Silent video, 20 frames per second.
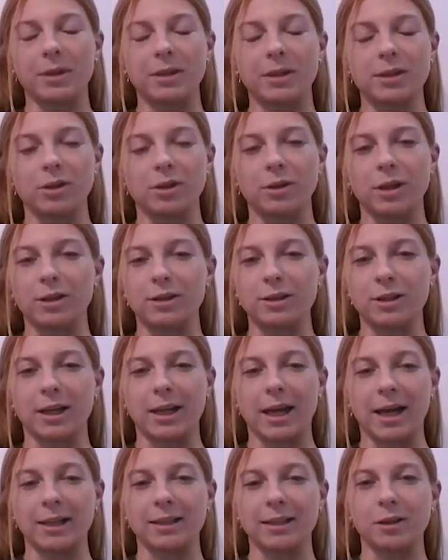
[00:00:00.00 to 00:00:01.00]
And so they just
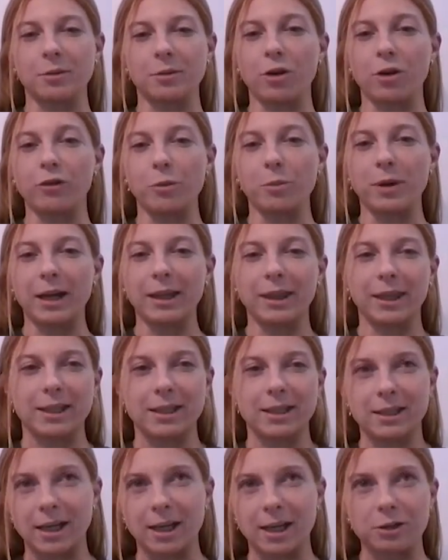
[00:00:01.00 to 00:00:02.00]
kind of handed them over. But at
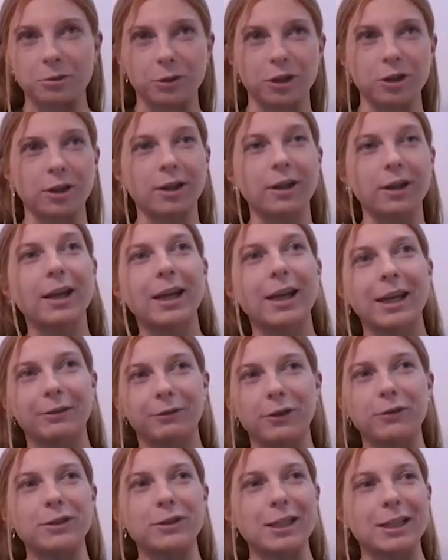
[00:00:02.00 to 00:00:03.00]
that stage, when you're
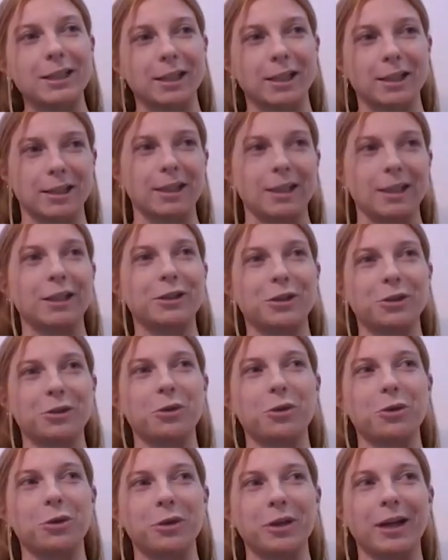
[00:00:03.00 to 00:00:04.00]
15, 16 in
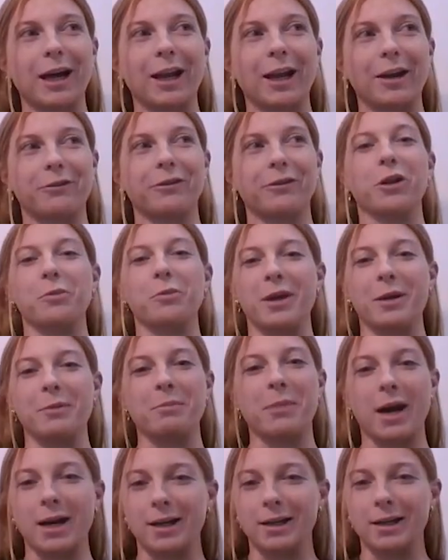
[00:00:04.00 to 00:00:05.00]
school, you kind of feel a bit
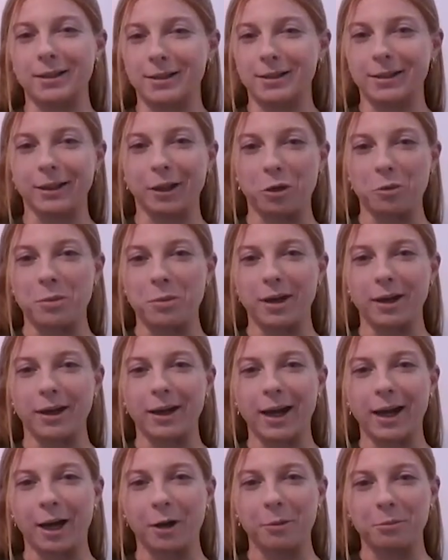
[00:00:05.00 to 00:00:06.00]
embarrassed a little bit
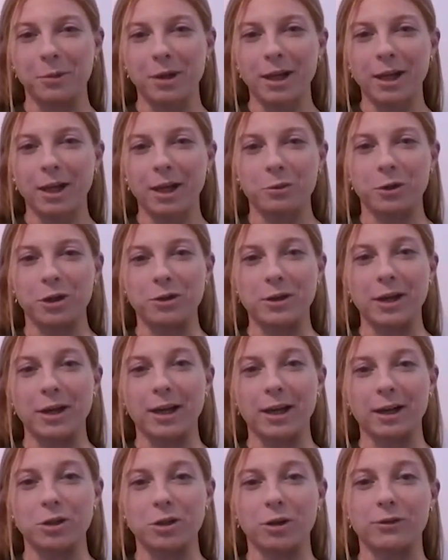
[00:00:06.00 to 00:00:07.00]
when you get
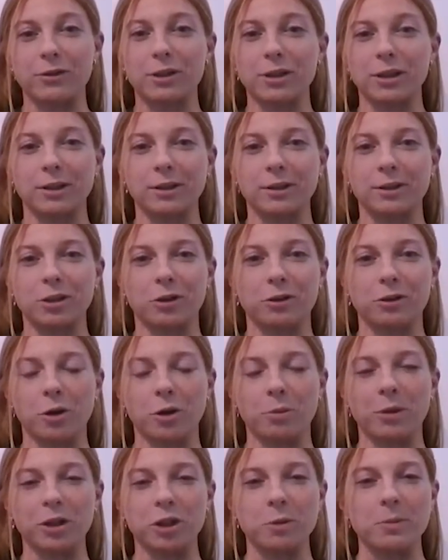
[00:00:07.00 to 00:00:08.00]
it, because you obviously don't
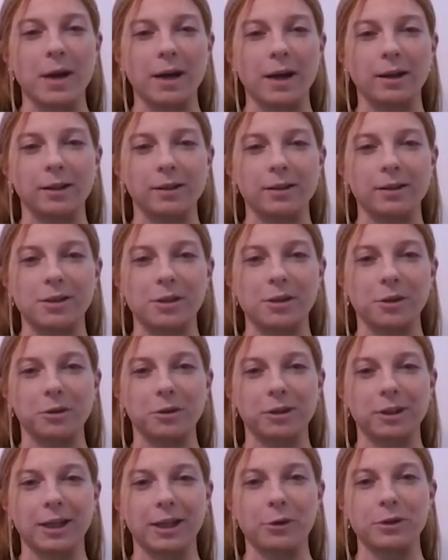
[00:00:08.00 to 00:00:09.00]
know much about it.
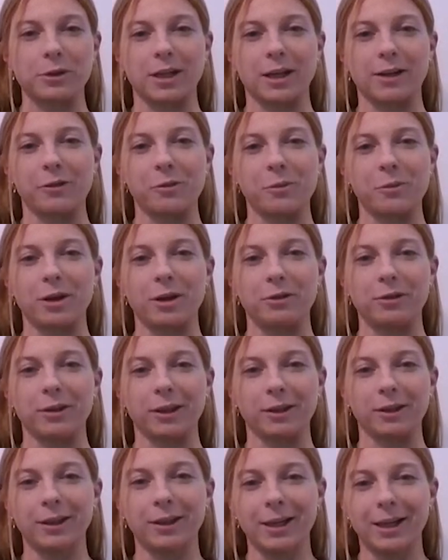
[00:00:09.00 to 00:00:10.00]
So yeah, it was kind of a bit of
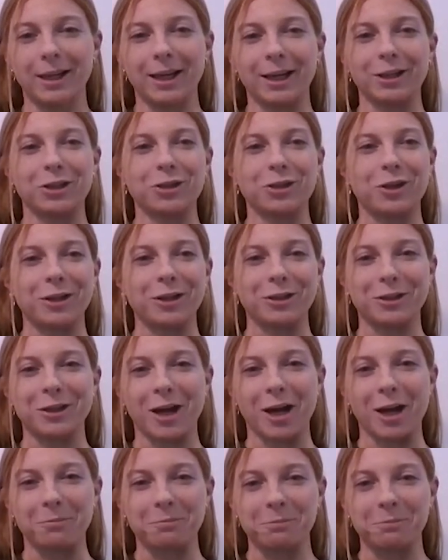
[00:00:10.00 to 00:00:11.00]
a strange
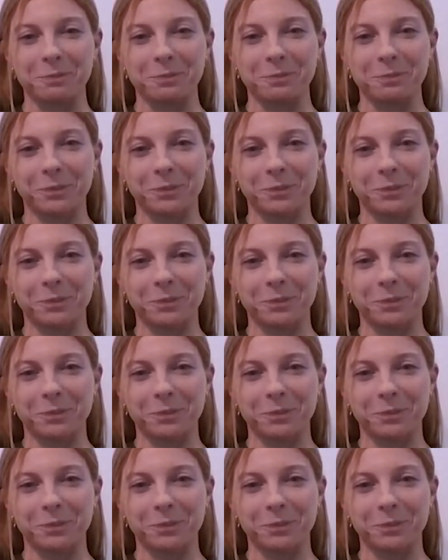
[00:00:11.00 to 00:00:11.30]
time.